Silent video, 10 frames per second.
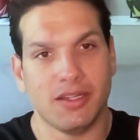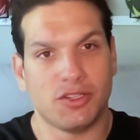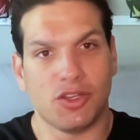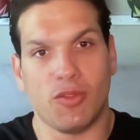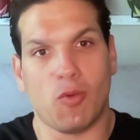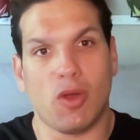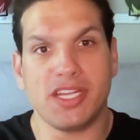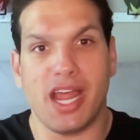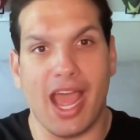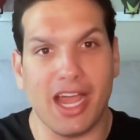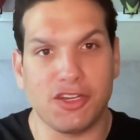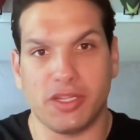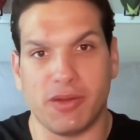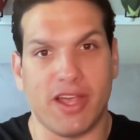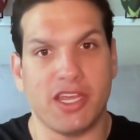So there wasn't
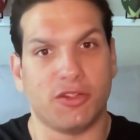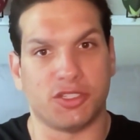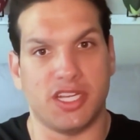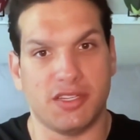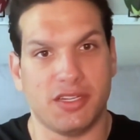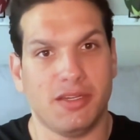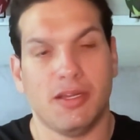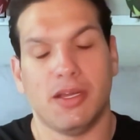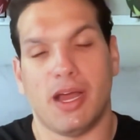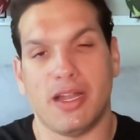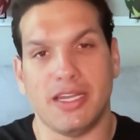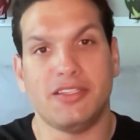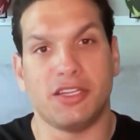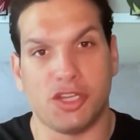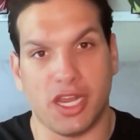actually in regular season a
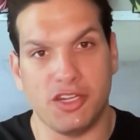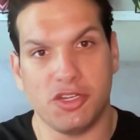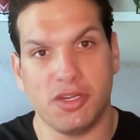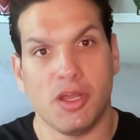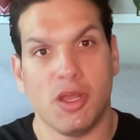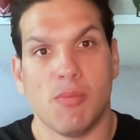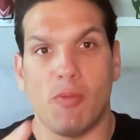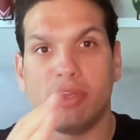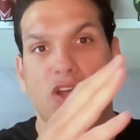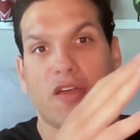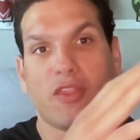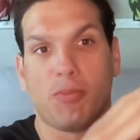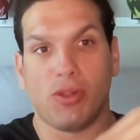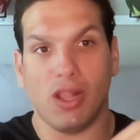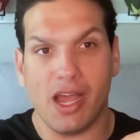need to change it. But we saw in the
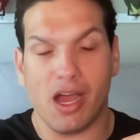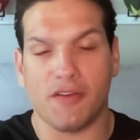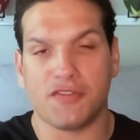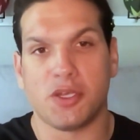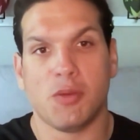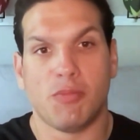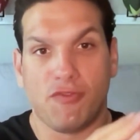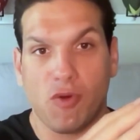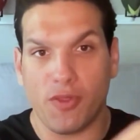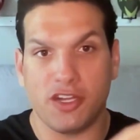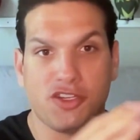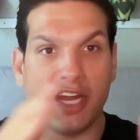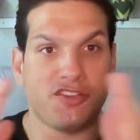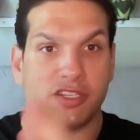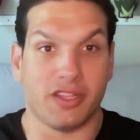playoffs, before they
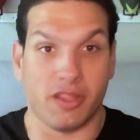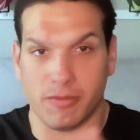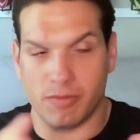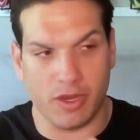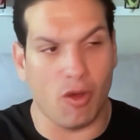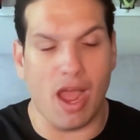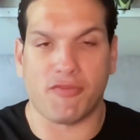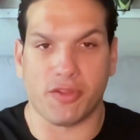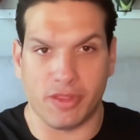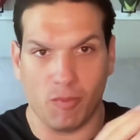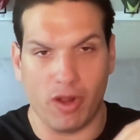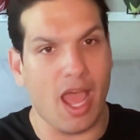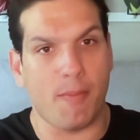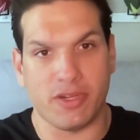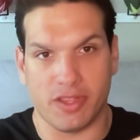changed it to after what
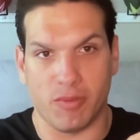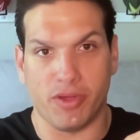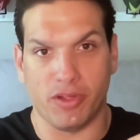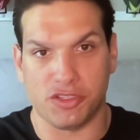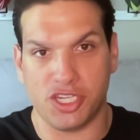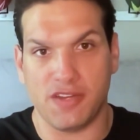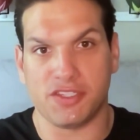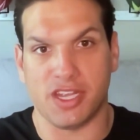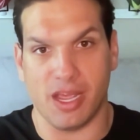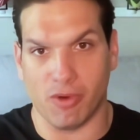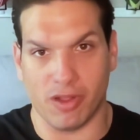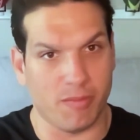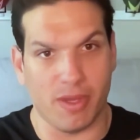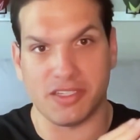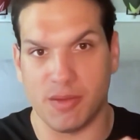happened to the Bills-Chiefs game, one of
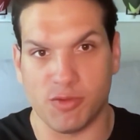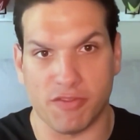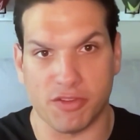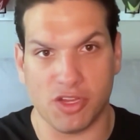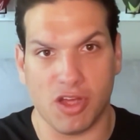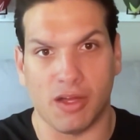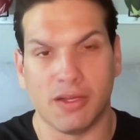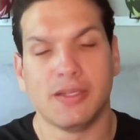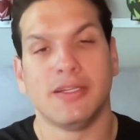the best games we ever saw,